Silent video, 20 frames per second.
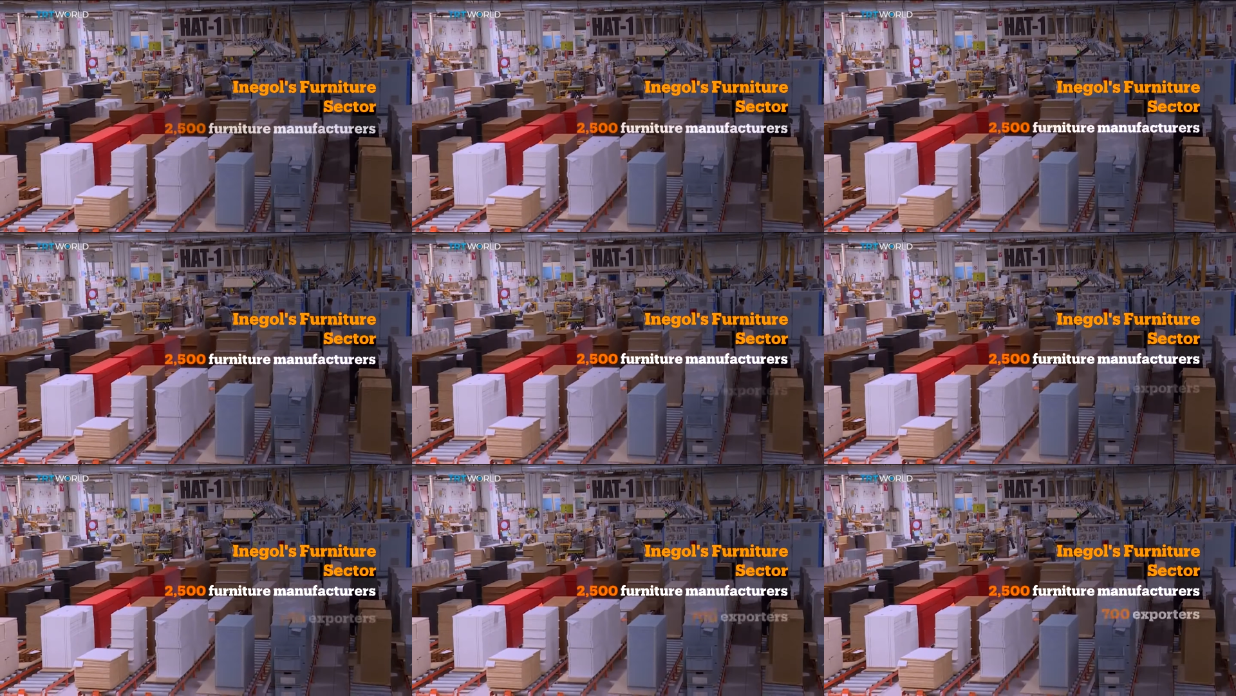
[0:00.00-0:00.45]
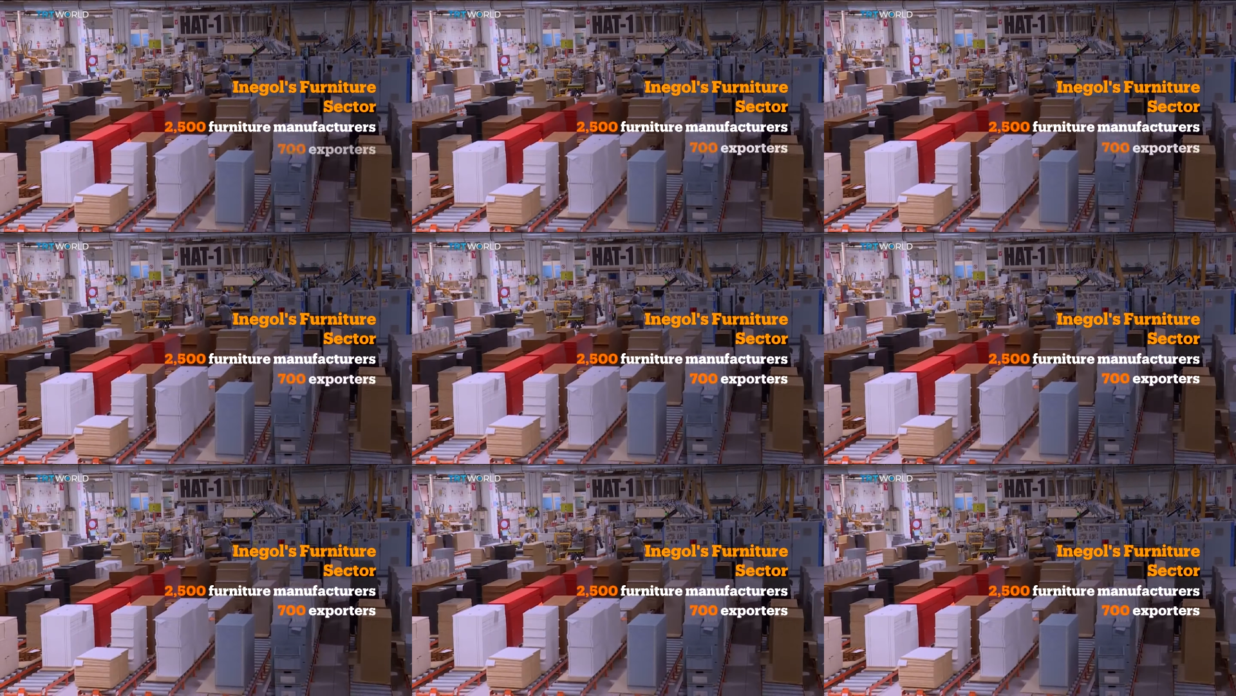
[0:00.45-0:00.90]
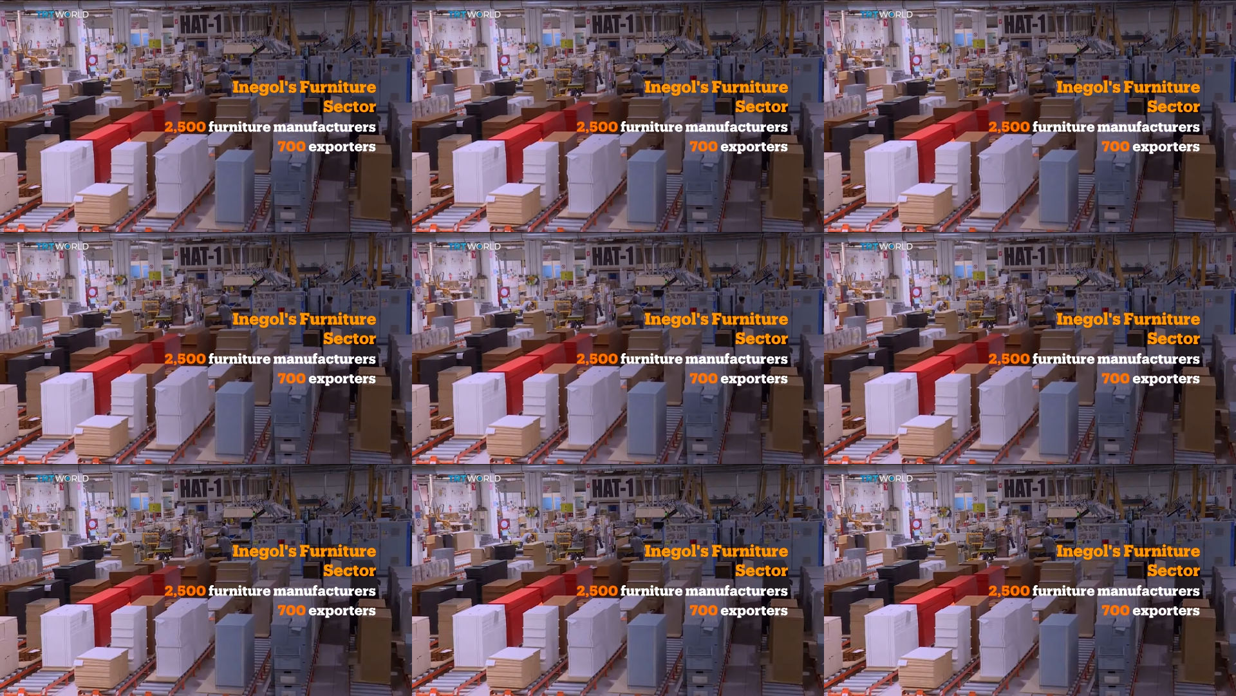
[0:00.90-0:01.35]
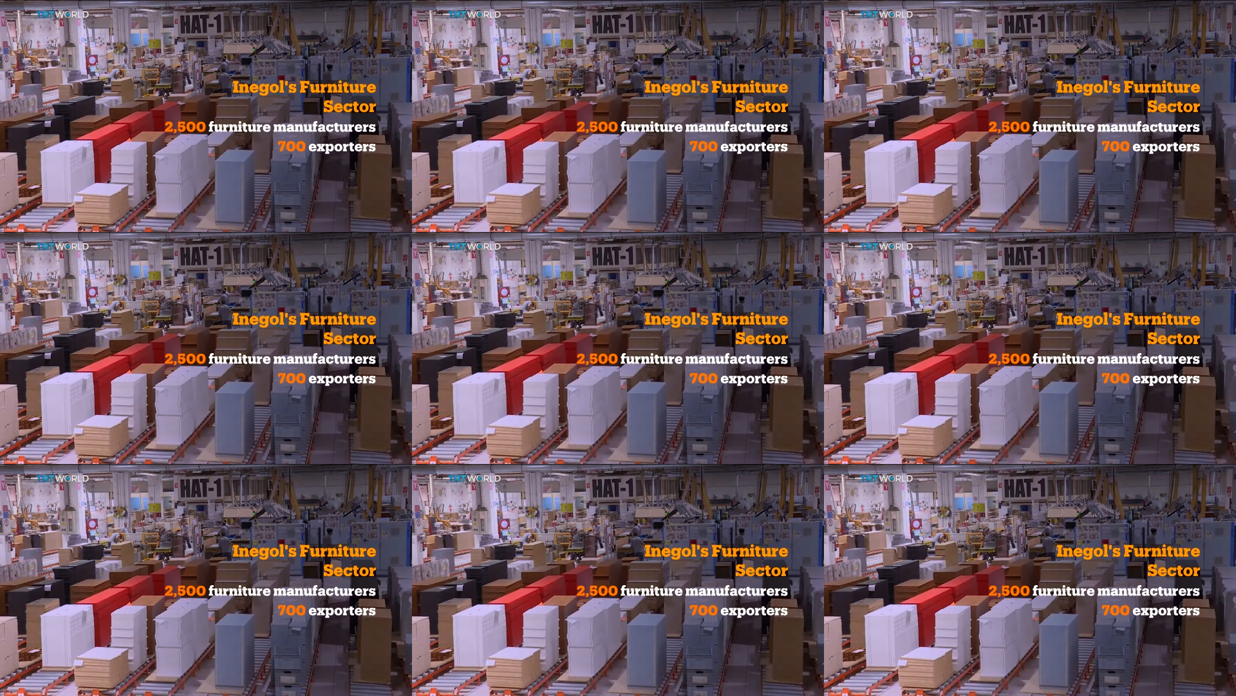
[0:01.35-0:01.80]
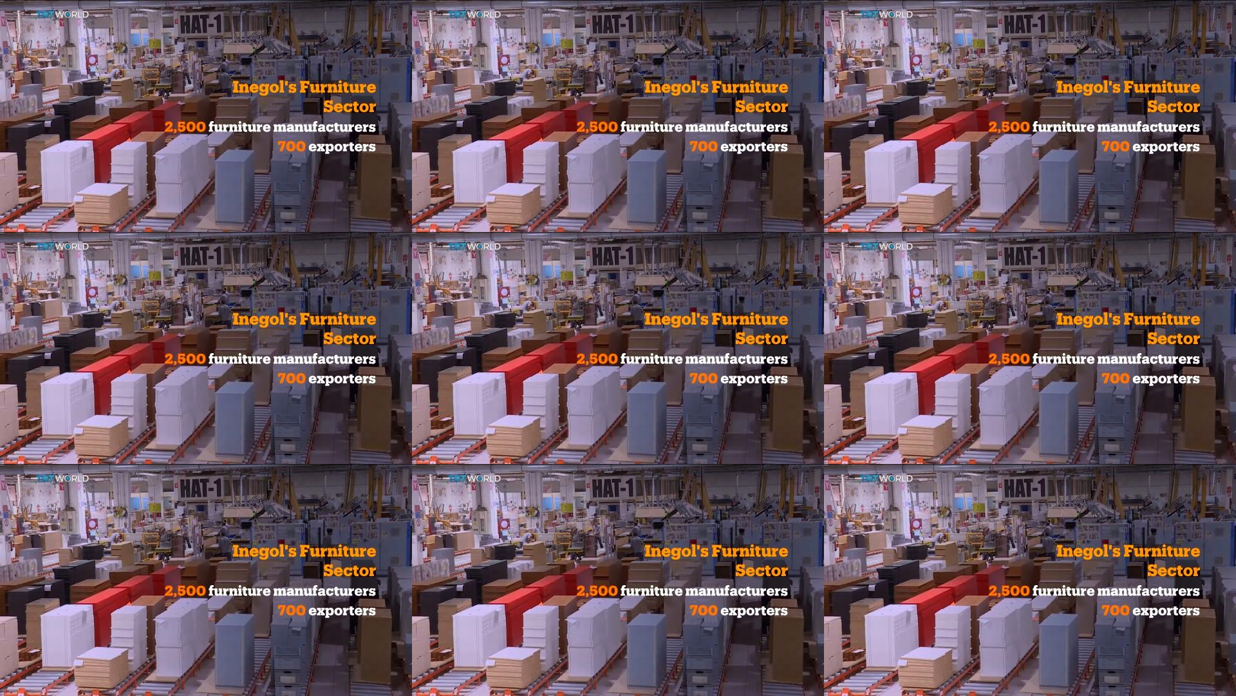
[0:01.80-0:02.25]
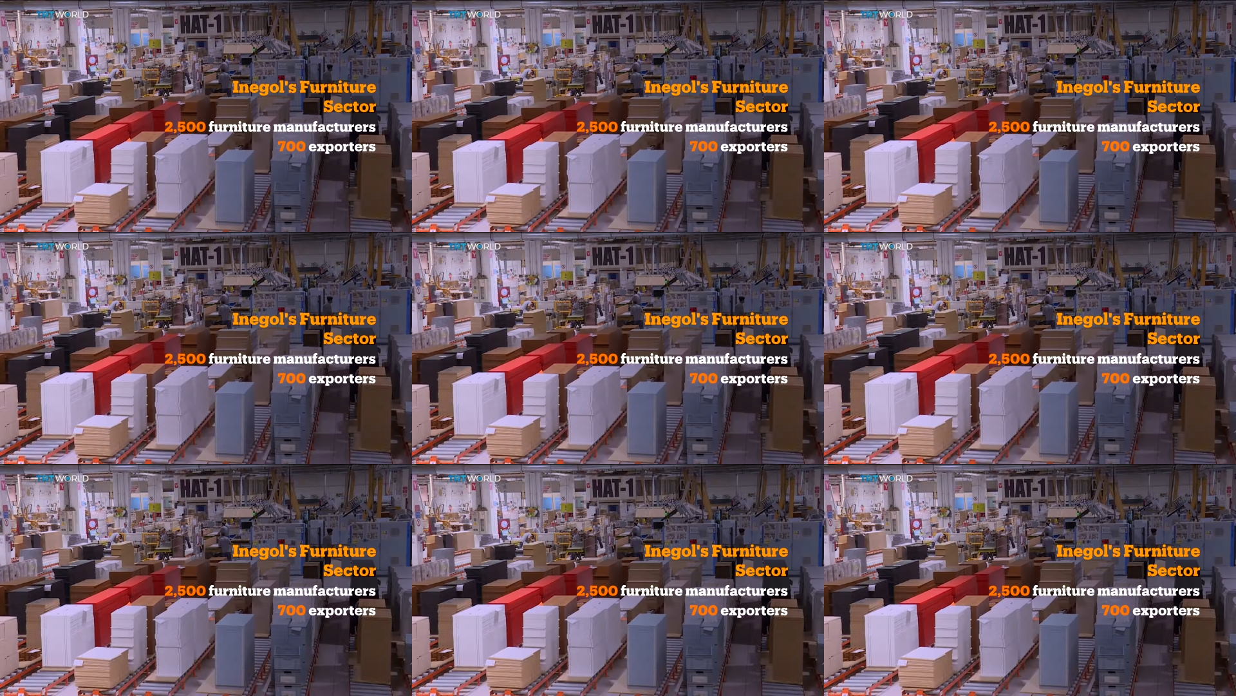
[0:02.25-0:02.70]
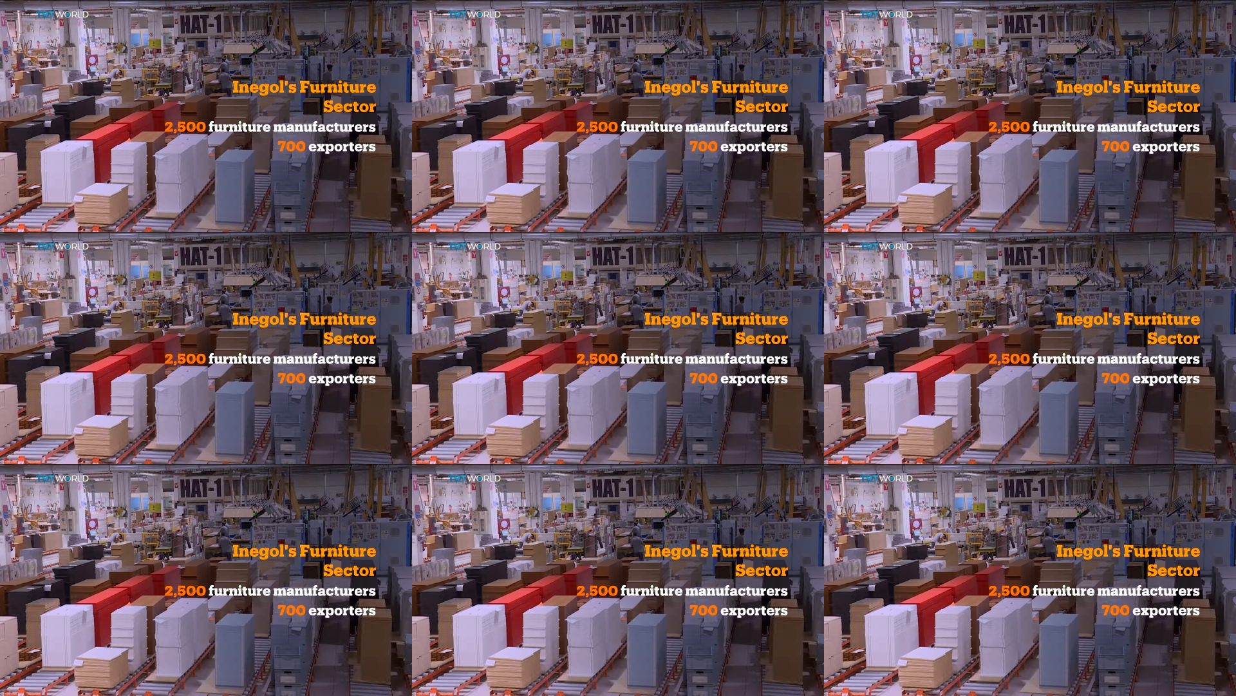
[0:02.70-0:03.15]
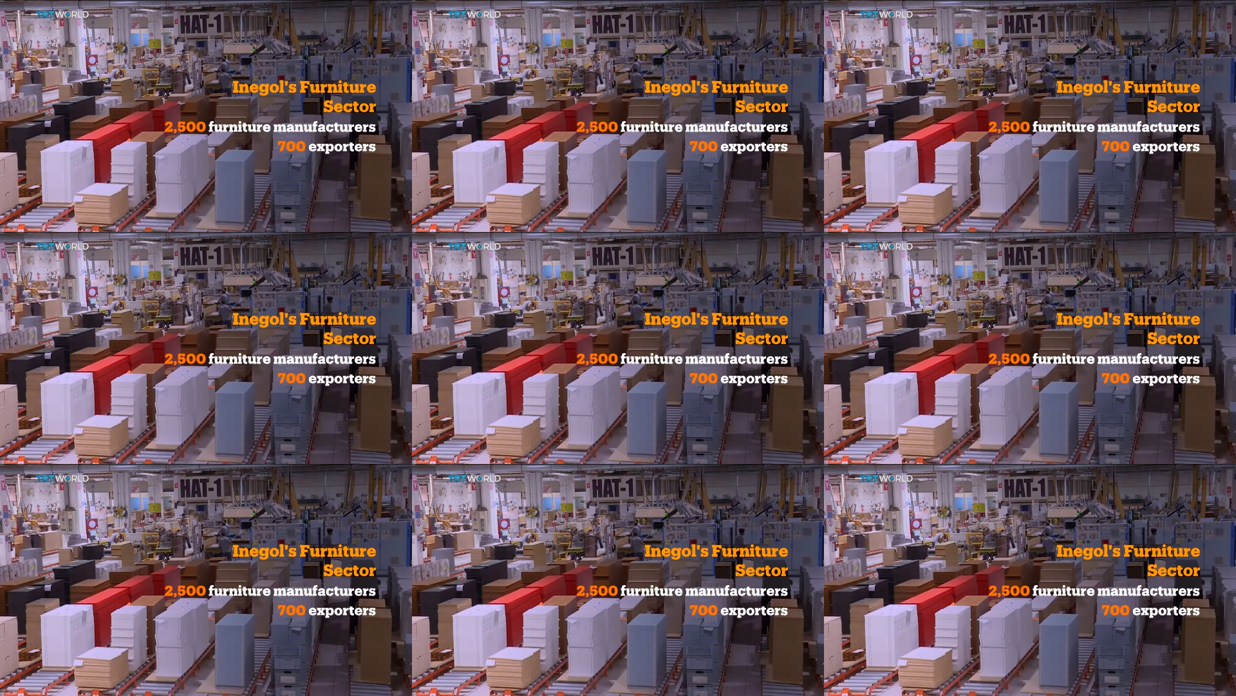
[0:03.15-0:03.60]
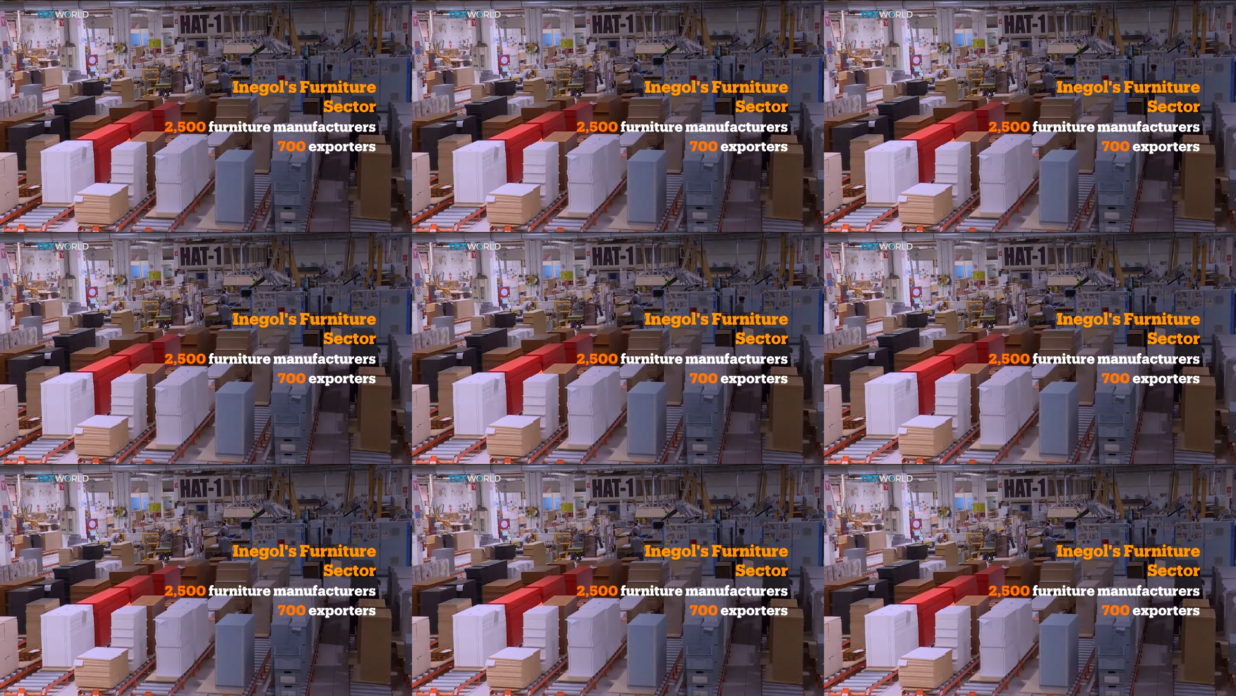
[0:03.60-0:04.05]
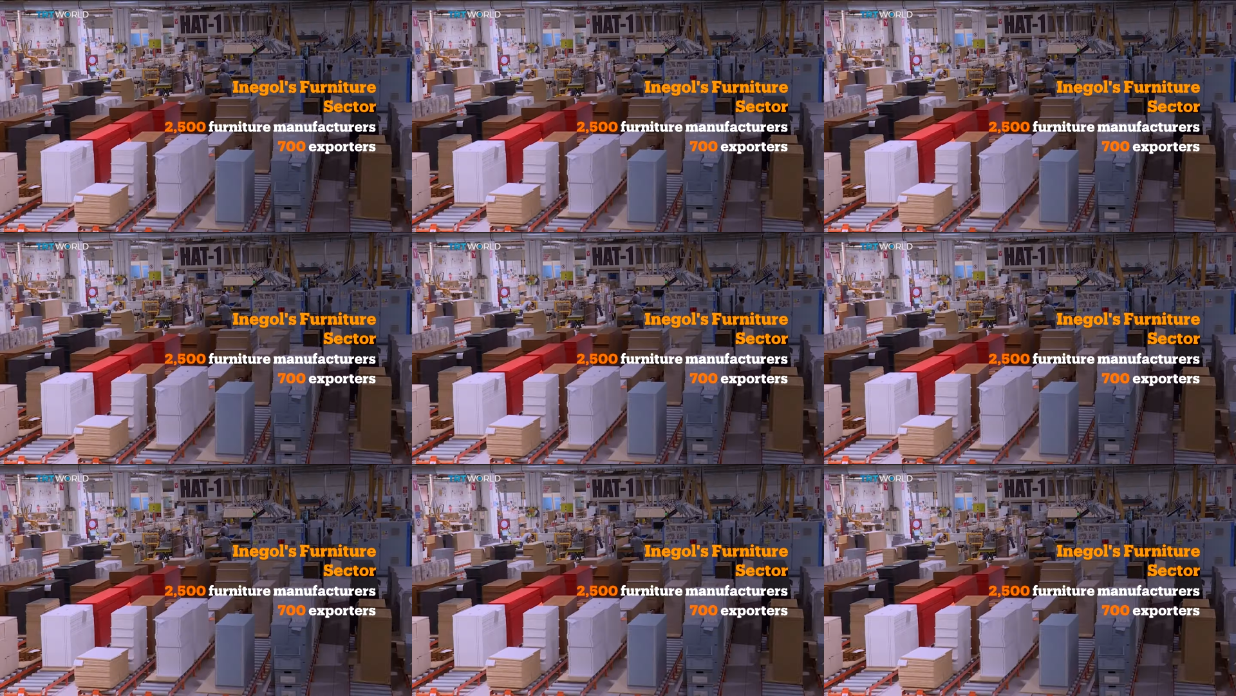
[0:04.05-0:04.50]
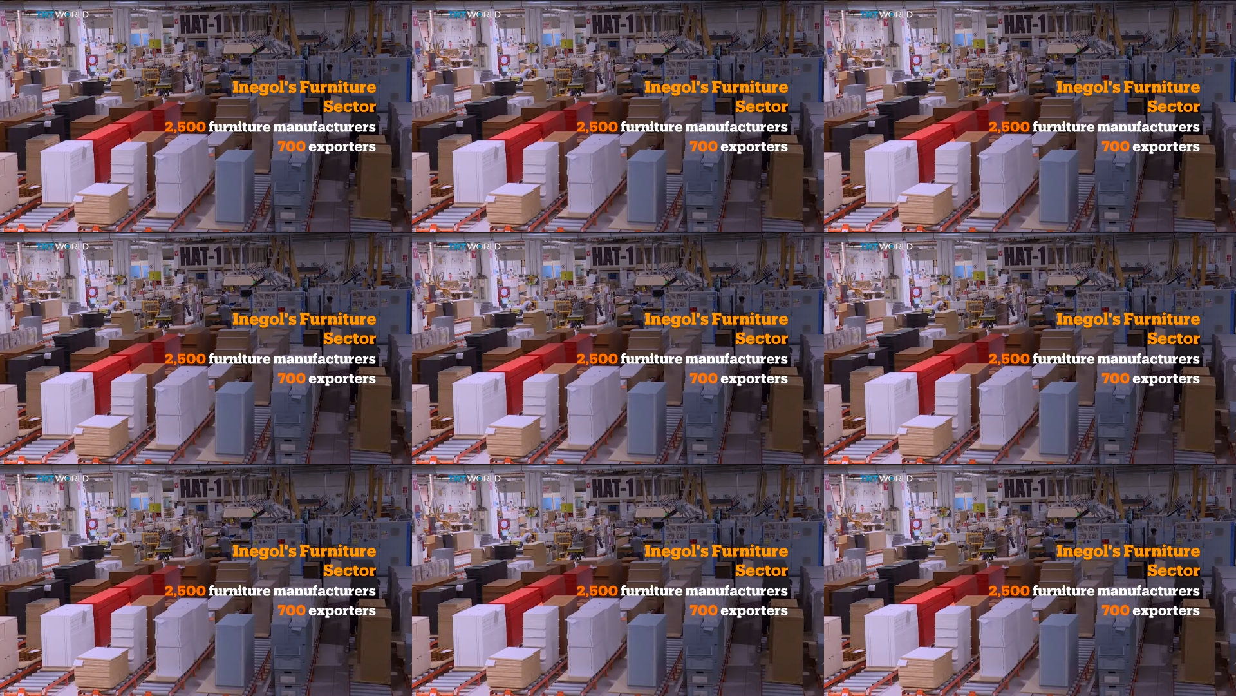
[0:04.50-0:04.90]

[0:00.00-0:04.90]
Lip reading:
No face is visible, so there are no lips to read.